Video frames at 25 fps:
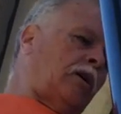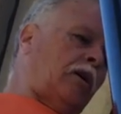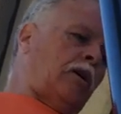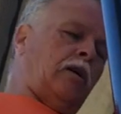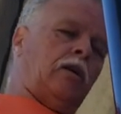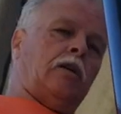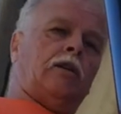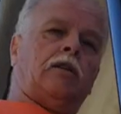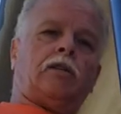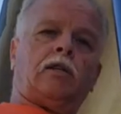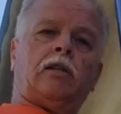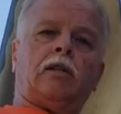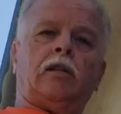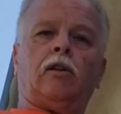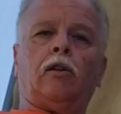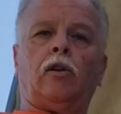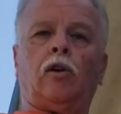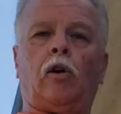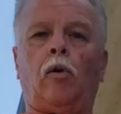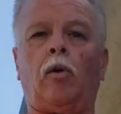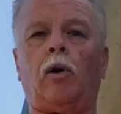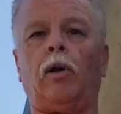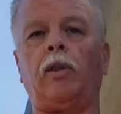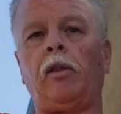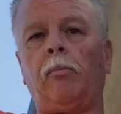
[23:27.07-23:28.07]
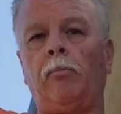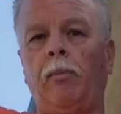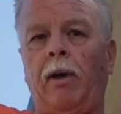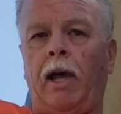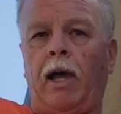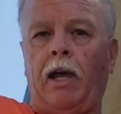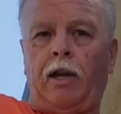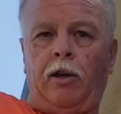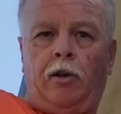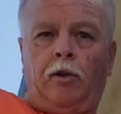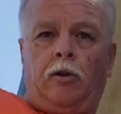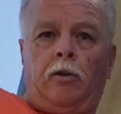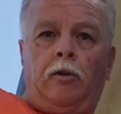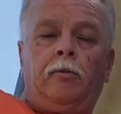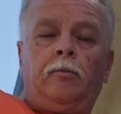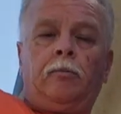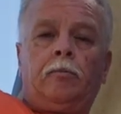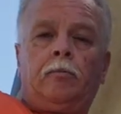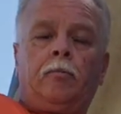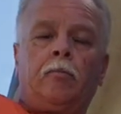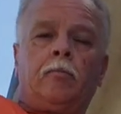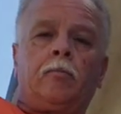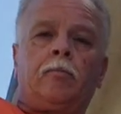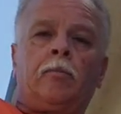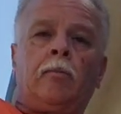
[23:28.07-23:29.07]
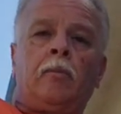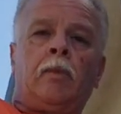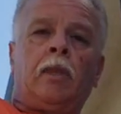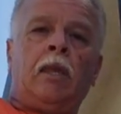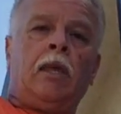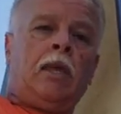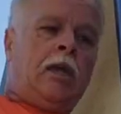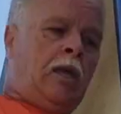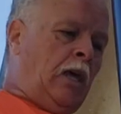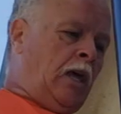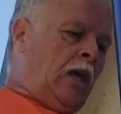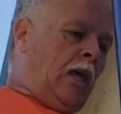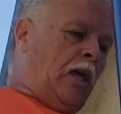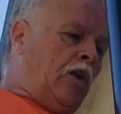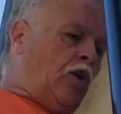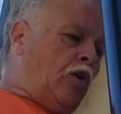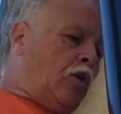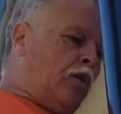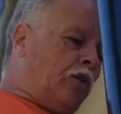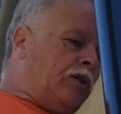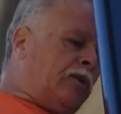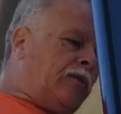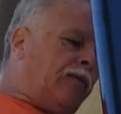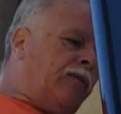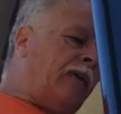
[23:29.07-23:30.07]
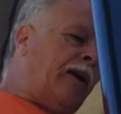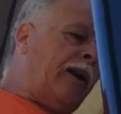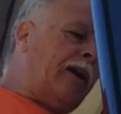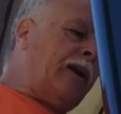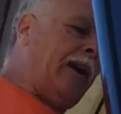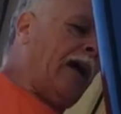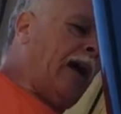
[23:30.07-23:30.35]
is go on the manual in order to find